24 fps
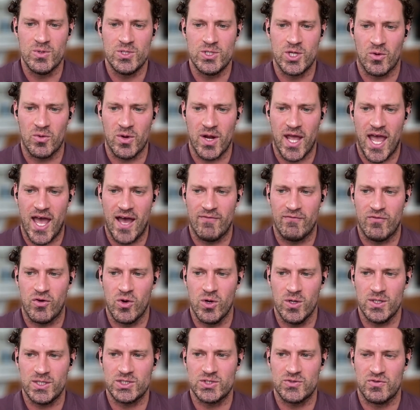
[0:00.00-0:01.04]
don't have
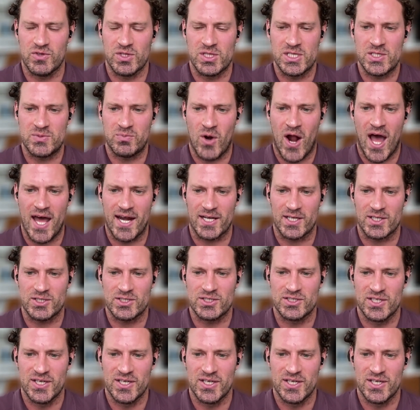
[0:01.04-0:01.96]
hooks for these products.